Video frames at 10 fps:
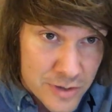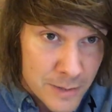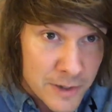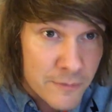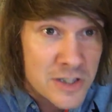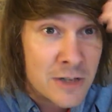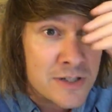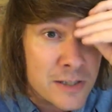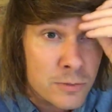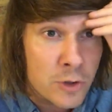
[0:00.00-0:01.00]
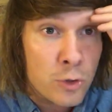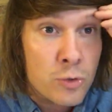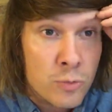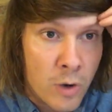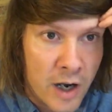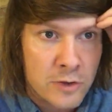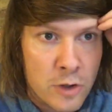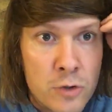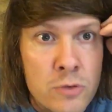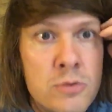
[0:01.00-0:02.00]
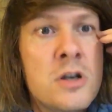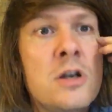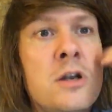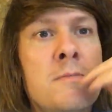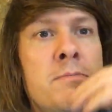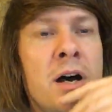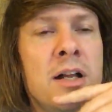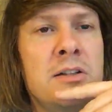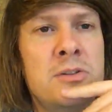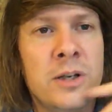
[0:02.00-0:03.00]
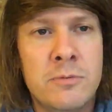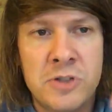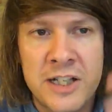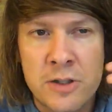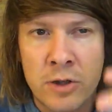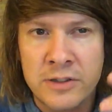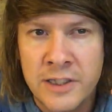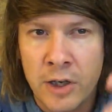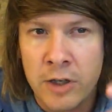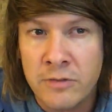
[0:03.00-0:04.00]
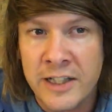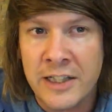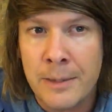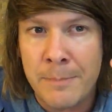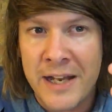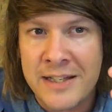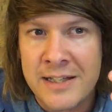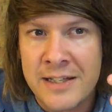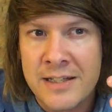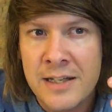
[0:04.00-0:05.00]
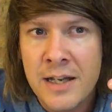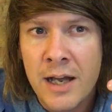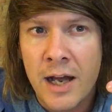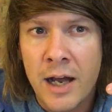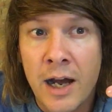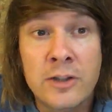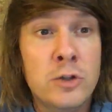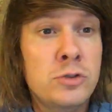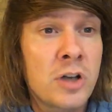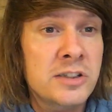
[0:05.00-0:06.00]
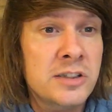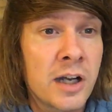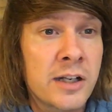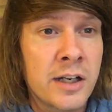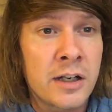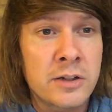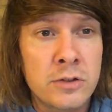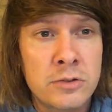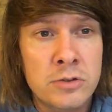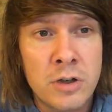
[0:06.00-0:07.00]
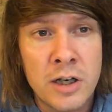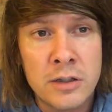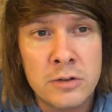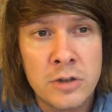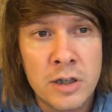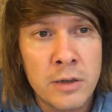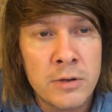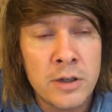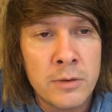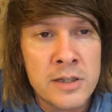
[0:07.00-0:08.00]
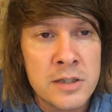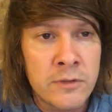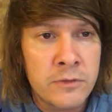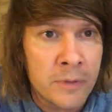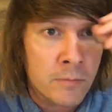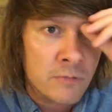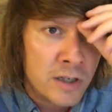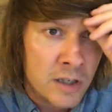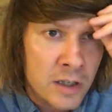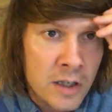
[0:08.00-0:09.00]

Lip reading: I mean, obviously I'll still do what I do, but so I can release content on a regular basis. I do try Star Killer. I do try. No one has love for me on Reddit.